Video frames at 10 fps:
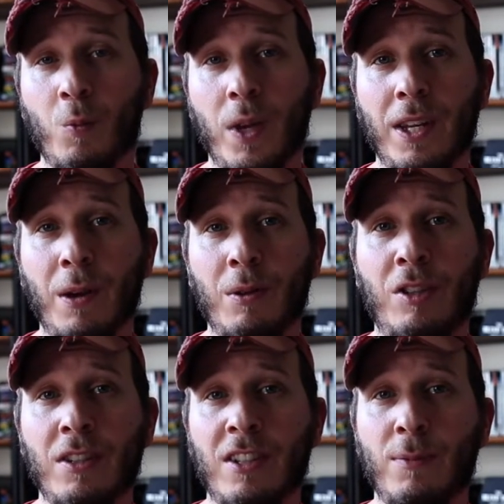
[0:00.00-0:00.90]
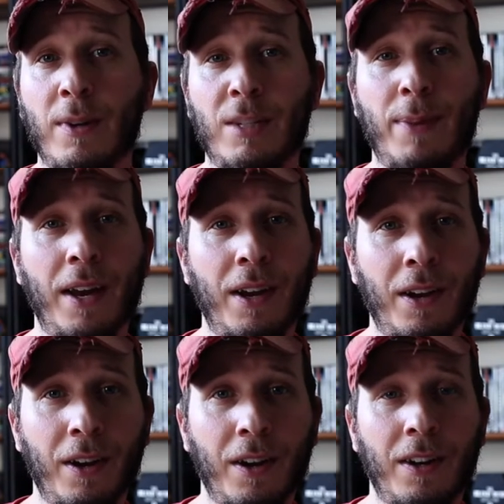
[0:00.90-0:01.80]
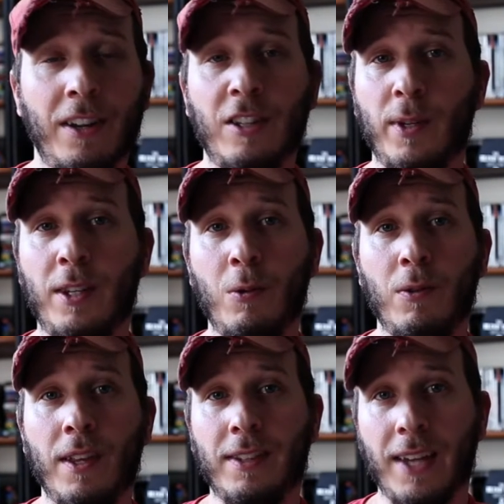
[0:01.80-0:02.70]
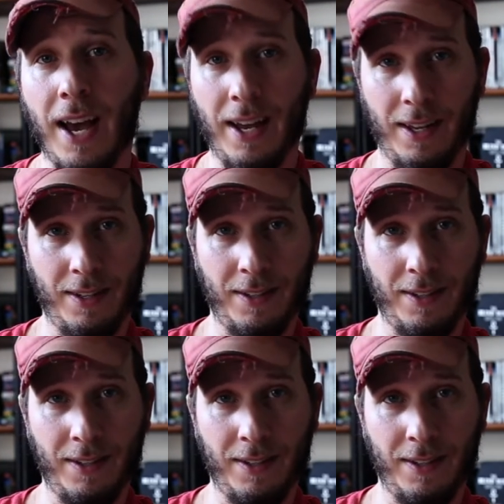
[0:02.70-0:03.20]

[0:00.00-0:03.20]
We know just as much about her as we do this guy.